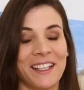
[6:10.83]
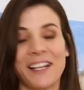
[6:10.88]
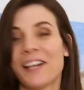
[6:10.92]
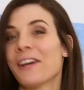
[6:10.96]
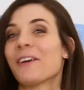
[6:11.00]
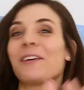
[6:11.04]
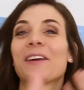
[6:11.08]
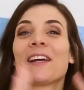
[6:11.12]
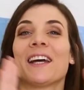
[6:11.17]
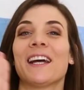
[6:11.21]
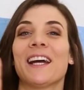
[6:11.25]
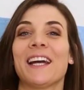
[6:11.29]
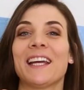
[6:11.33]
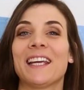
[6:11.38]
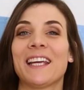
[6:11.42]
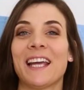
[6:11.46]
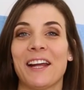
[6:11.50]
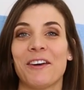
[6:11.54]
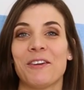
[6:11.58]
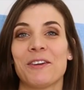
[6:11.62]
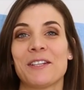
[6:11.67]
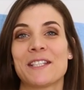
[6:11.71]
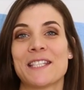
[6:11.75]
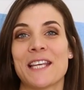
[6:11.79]
Okay, I
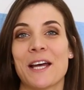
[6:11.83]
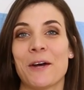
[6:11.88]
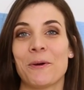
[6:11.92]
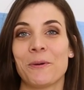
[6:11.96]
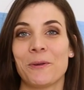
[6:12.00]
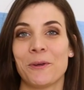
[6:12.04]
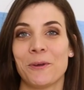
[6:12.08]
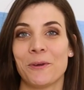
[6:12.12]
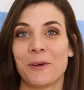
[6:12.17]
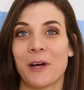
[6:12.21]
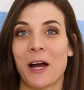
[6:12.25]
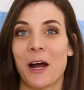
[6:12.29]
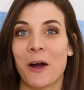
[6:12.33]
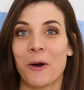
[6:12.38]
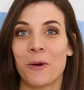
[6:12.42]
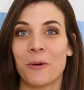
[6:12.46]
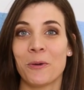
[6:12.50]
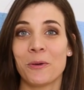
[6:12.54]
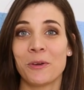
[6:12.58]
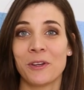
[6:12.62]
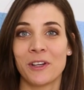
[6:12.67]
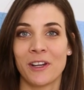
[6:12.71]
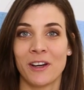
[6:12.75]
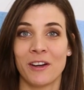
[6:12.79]
cannot tell you
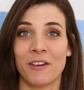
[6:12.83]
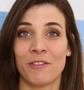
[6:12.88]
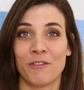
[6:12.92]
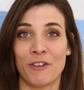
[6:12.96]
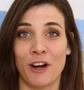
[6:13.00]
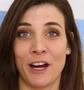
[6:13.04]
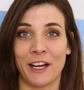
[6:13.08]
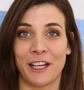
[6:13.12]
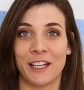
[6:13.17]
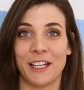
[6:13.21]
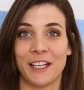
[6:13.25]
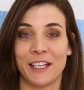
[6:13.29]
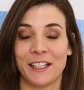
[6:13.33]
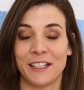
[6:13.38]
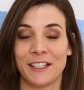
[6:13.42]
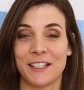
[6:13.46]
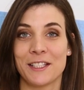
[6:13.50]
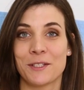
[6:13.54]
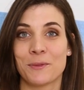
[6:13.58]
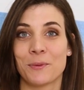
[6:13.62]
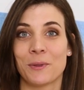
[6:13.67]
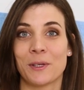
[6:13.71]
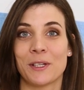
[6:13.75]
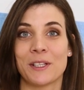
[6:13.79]
how nerve-wracking
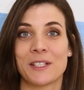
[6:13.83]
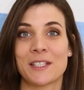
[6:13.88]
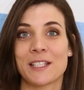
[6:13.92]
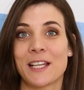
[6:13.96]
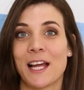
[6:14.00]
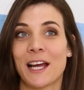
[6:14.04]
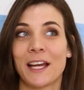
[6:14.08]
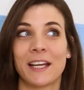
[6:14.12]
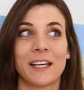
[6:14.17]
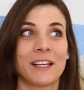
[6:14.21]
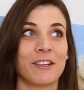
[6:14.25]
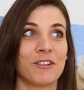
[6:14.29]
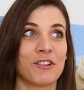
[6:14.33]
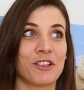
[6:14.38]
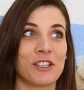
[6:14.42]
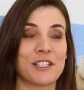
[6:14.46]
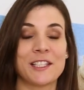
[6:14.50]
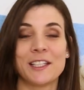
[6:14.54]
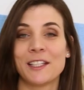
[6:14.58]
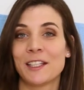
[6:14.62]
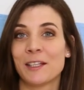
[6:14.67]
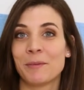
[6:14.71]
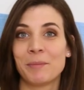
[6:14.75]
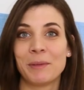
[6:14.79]
this was. Like,
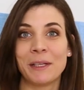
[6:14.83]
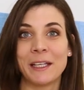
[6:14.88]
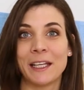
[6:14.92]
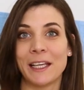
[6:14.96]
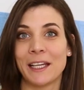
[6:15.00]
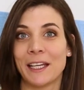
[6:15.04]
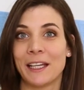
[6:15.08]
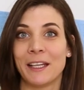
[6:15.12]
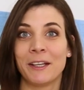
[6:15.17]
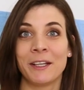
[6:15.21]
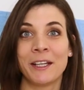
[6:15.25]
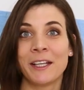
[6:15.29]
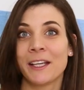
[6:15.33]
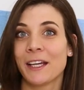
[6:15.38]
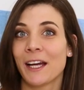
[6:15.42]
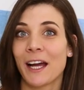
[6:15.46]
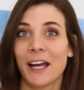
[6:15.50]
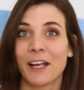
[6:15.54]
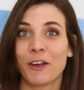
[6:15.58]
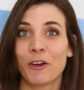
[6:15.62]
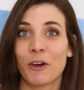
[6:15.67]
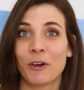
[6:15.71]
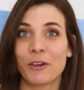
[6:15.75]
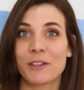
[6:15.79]
just in the beginning
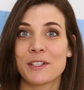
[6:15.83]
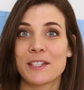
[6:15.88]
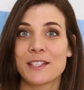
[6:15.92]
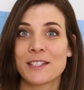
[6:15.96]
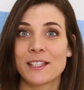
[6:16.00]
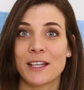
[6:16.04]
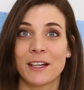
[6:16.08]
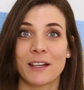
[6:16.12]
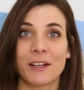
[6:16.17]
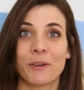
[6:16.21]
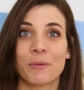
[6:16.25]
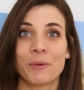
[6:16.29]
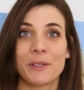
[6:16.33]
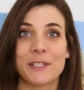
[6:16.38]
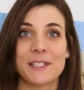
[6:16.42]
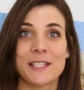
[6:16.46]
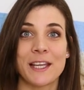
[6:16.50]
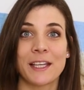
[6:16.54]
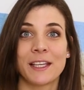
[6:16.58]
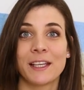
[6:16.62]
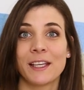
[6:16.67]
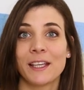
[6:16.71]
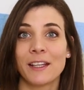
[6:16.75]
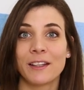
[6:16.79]
I got stuck with
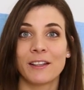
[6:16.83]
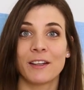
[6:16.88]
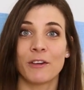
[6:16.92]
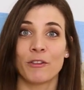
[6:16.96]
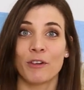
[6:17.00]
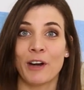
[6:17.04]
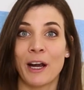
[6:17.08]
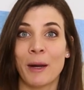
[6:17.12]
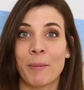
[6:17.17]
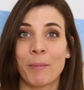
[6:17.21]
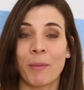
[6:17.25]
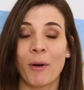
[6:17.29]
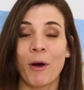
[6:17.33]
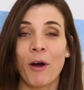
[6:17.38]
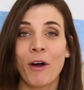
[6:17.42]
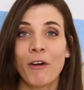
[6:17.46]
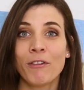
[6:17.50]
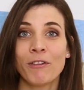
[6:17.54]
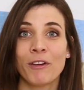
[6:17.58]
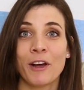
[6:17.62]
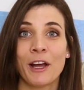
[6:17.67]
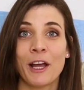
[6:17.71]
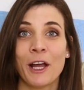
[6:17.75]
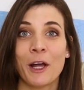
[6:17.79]
taking the wrap
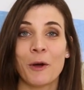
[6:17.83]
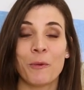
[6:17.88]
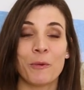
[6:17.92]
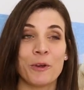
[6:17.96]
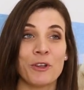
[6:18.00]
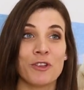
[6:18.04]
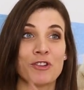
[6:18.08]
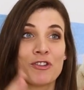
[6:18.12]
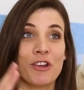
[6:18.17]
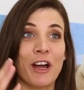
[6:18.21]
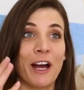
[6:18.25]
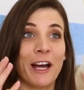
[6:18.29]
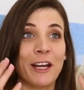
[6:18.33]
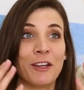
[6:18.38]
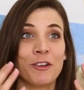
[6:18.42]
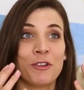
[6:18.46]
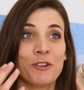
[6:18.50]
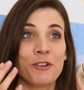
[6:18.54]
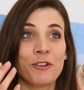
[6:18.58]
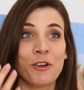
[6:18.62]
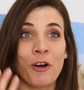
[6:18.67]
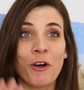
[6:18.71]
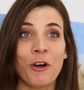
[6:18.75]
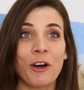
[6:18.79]
off, which I
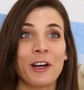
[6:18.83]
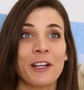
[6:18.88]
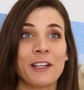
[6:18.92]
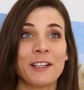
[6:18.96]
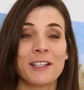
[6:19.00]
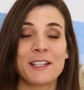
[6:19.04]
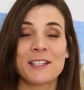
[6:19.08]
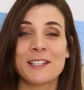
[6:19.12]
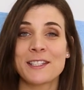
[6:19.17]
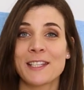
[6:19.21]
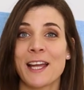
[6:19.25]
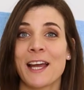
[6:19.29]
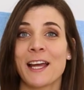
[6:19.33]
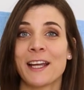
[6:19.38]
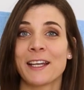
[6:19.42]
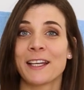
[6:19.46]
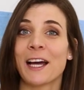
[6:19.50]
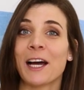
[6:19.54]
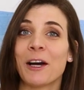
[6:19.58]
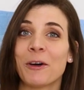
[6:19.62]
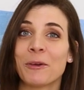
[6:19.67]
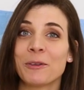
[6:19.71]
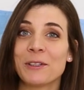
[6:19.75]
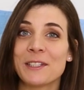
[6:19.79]
do not understand
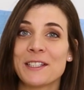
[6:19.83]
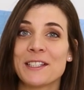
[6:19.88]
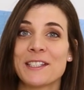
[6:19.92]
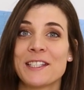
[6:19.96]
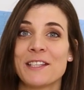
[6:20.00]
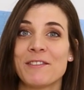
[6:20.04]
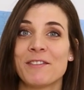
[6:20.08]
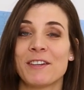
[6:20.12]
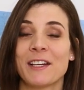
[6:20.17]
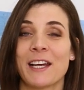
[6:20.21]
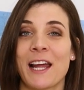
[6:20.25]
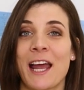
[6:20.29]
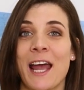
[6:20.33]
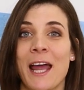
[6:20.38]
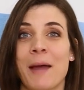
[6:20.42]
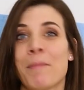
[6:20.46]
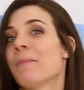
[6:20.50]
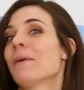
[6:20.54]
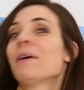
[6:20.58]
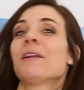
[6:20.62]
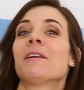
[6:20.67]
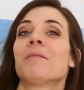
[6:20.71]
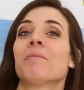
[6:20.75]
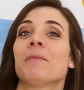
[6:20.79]
how this even
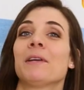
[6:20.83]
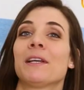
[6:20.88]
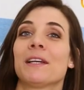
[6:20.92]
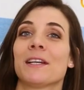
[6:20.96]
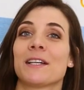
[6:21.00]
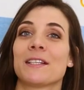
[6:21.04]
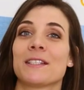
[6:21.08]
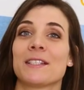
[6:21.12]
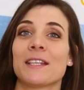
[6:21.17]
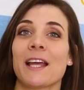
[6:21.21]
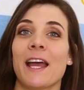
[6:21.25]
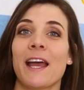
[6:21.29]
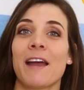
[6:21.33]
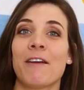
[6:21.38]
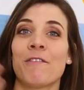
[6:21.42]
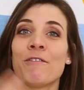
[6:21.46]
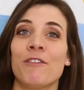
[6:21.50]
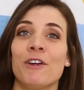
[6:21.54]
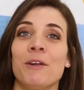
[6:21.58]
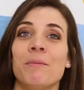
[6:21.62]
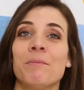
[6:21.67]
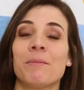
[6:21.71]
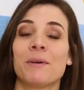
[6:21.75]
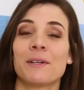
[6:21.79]
happened, because
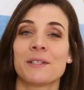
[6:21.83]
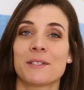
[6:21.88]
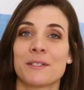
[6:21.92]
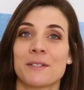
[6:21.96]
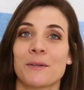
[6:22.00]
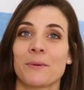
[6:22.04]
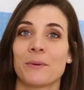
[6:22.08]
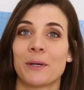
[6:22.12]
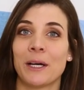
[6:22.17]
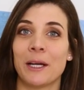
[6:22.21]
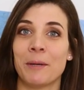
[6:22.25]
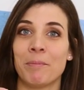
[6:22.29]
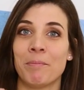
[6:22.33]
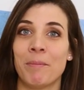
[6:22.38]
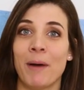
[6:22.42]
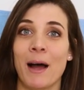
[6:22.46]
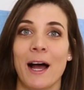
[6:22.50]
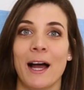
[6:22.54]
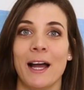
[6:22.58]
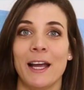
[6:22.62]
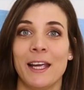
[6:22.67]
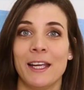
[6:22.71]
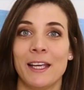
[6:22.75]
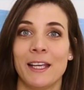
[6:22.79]
every puzzle I
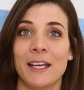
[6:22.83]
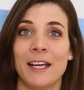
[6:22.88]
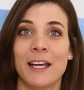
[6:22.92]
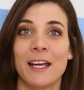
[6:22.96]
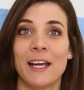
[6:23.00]
buy